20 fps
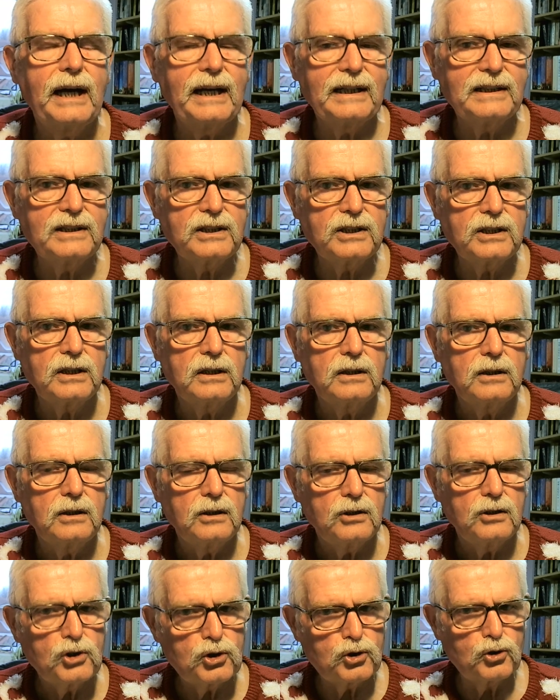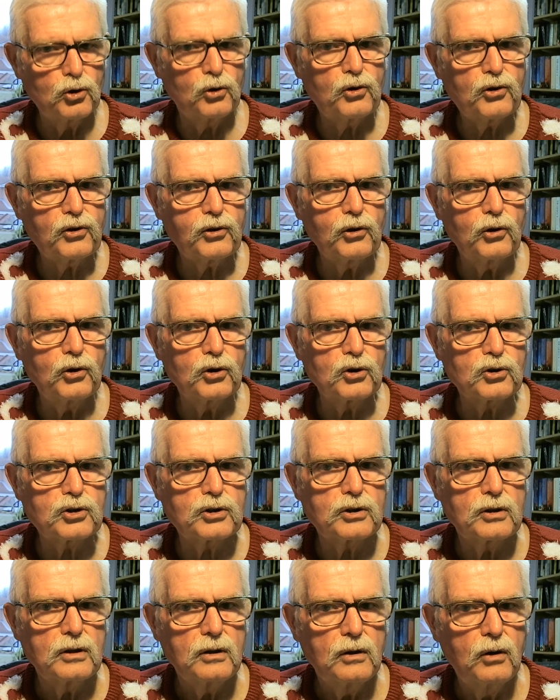and shrug
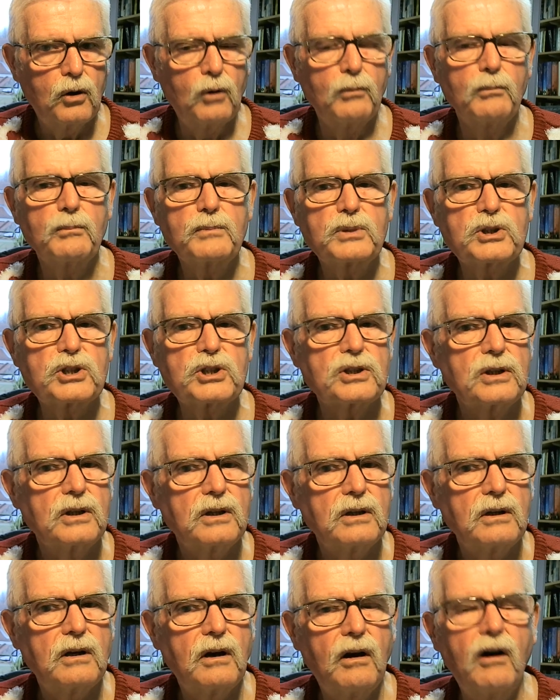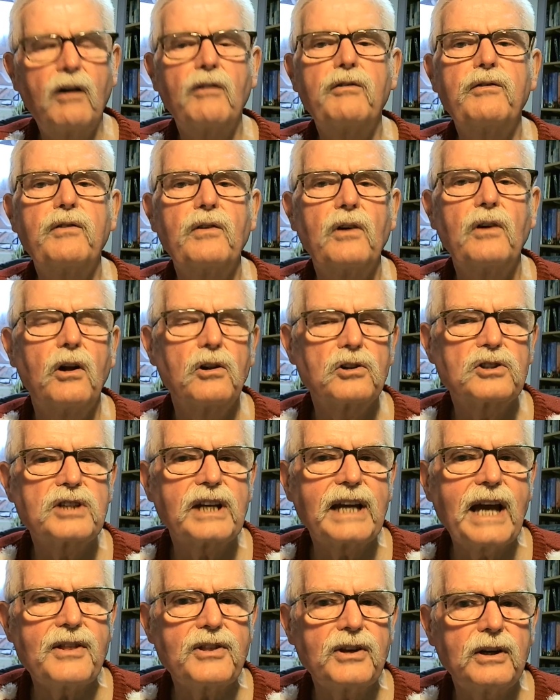those humps off
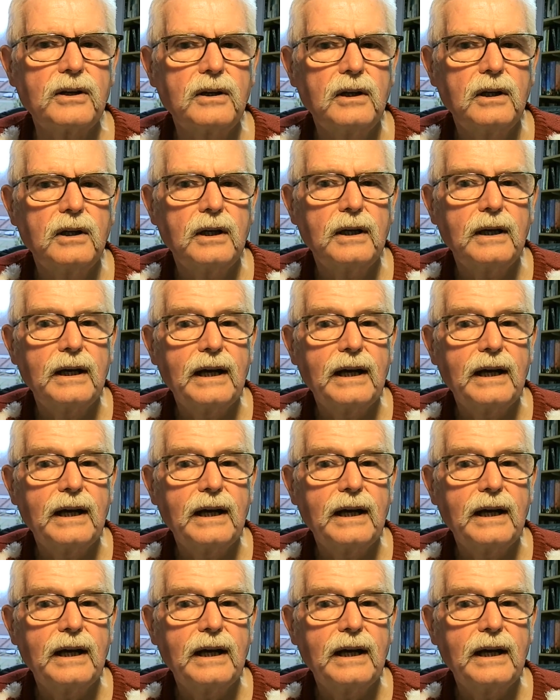altogether.